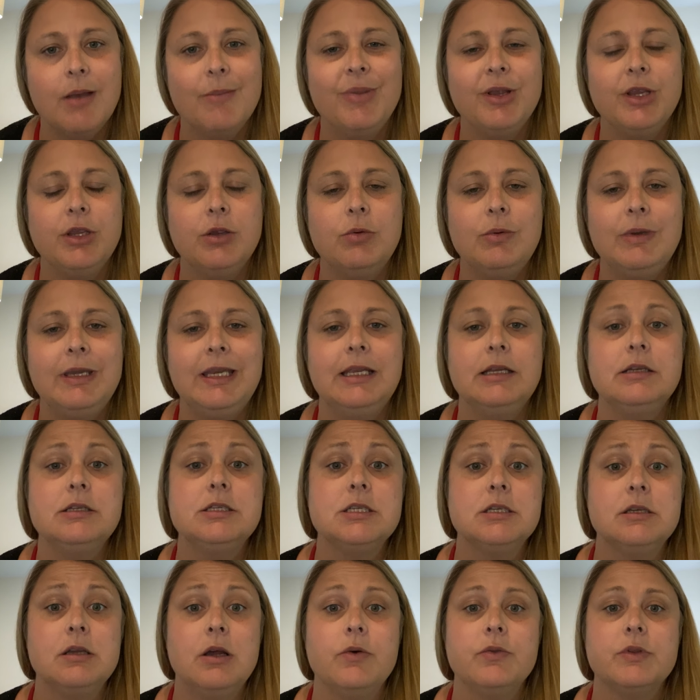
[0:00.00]
but you need
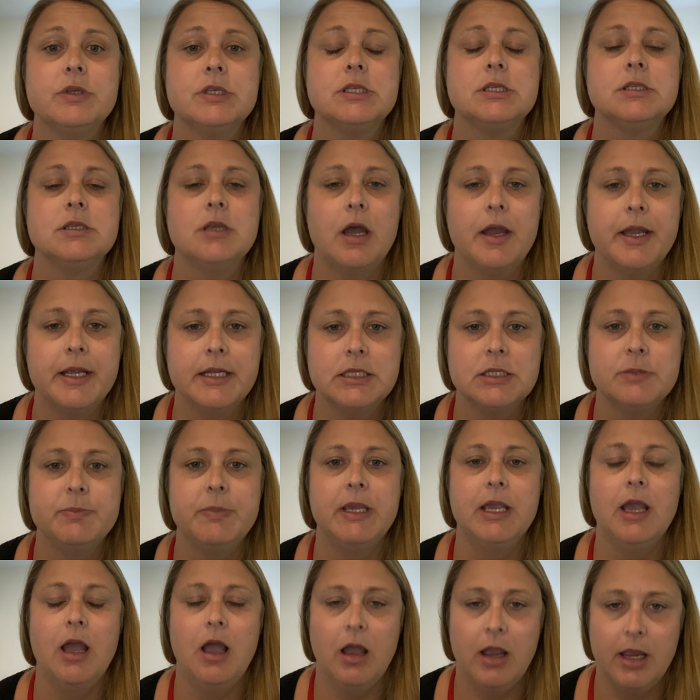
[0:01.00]
to know the science
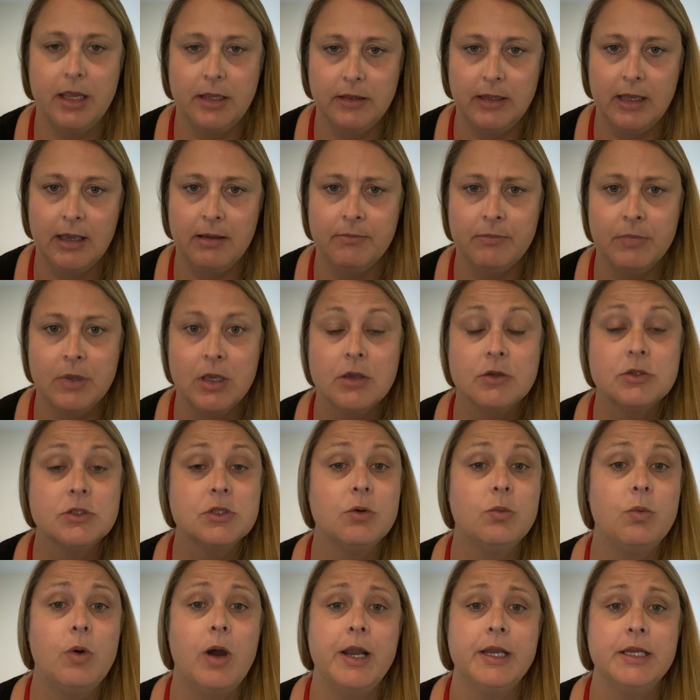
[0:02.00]
behind them.
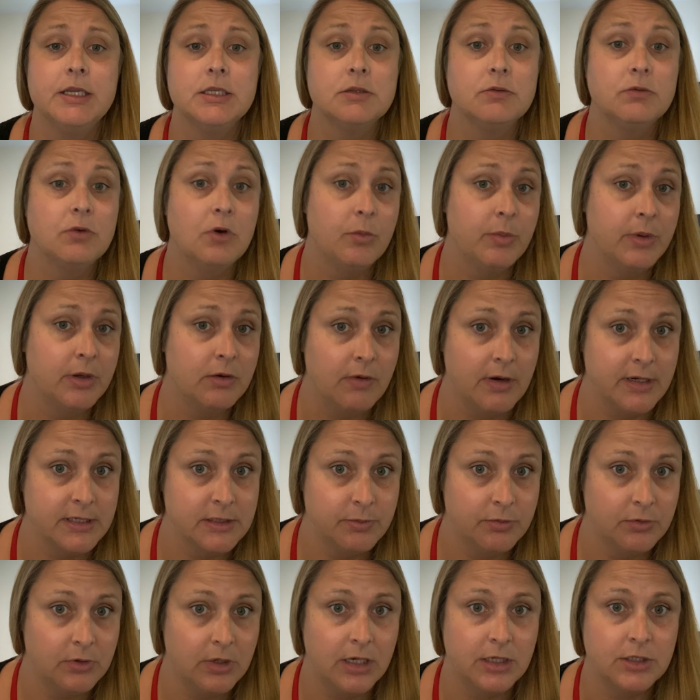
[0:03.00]
So what is aerobic
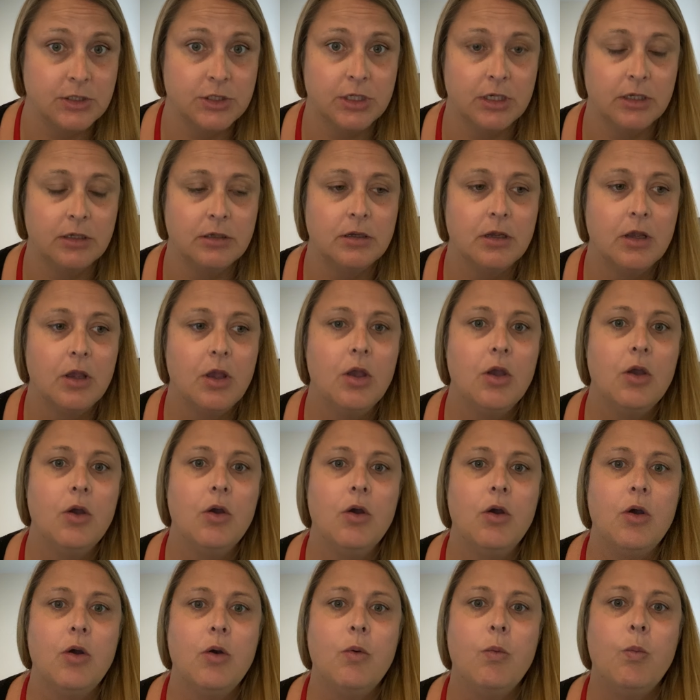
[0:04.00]
respiration?
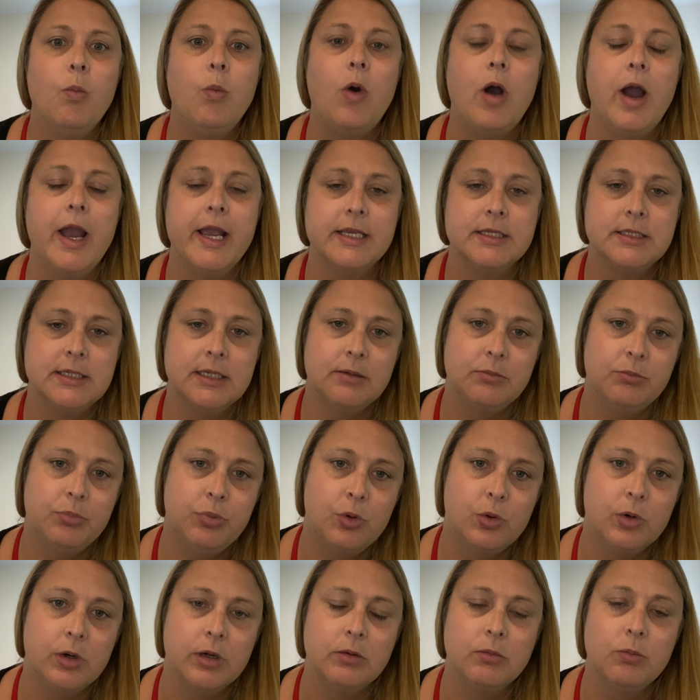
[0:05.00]
Why is it
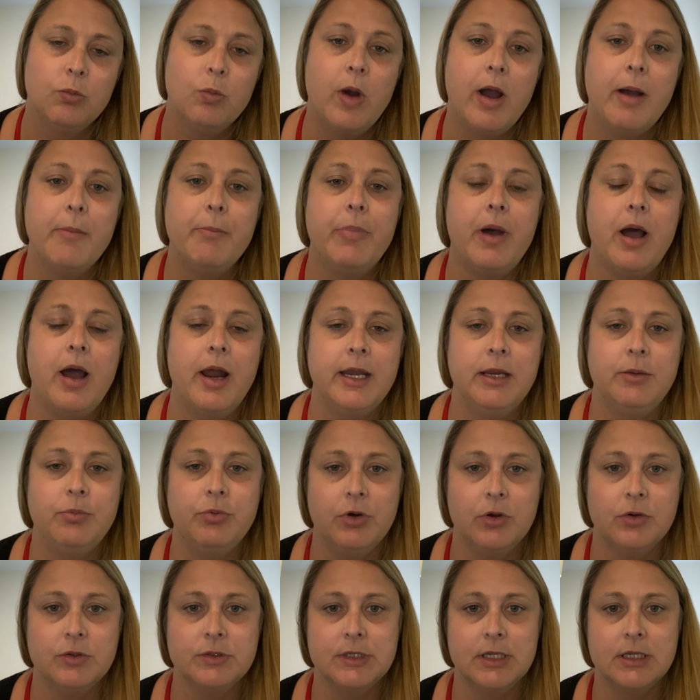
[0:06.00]
important? What body
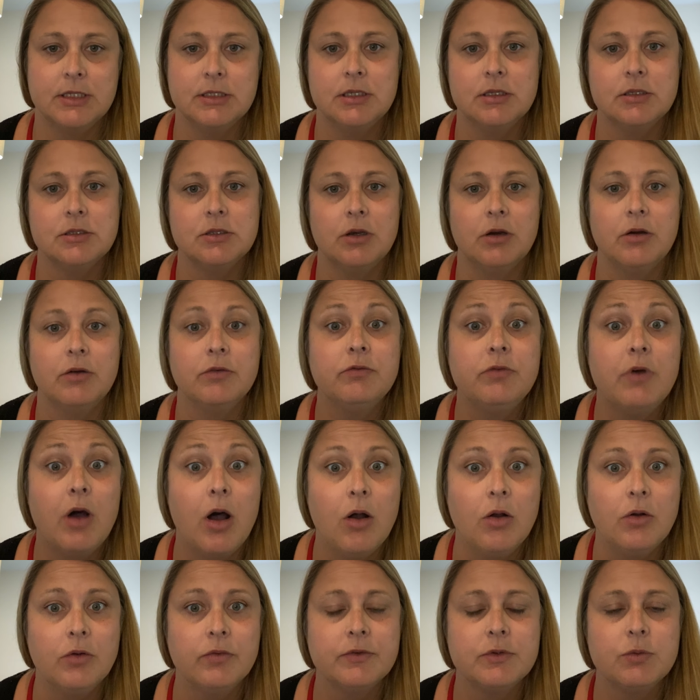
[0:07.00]
processes are
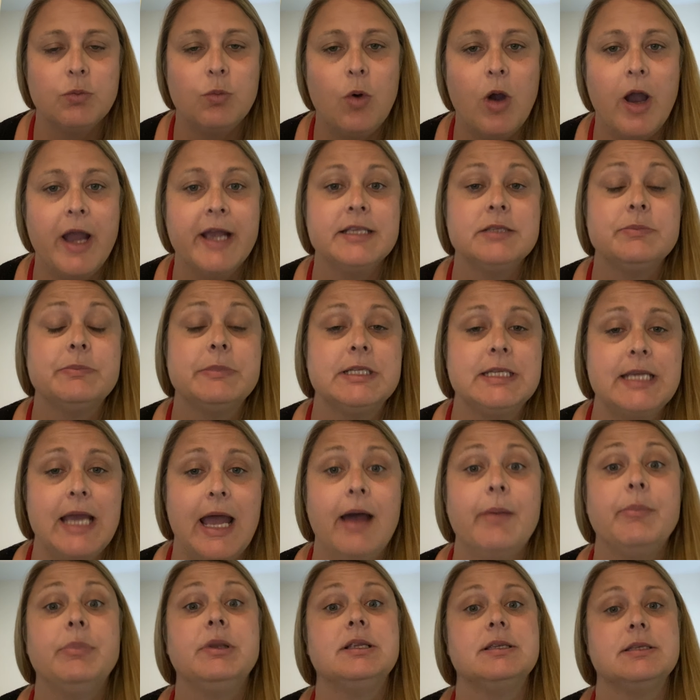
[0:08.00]
involved? Why is
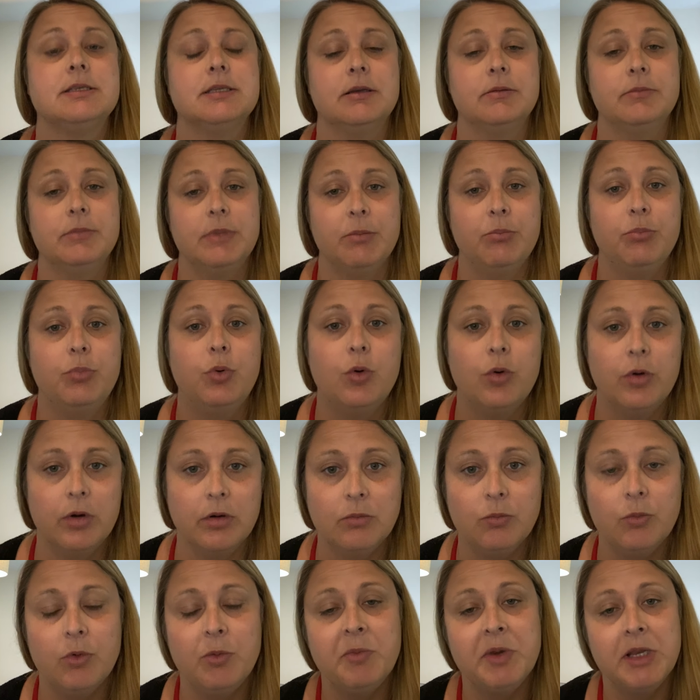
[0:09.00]
metabolism
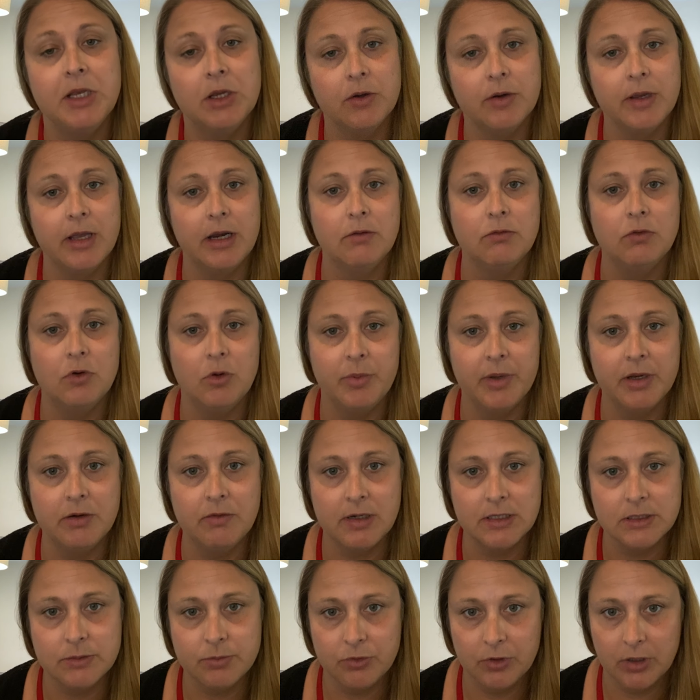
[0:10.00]
important when we look at aerobic
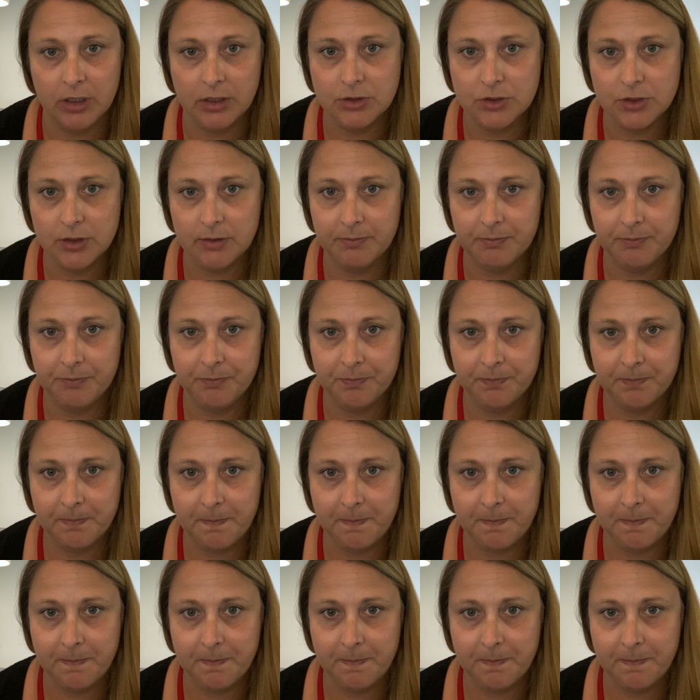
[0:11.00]
respiration?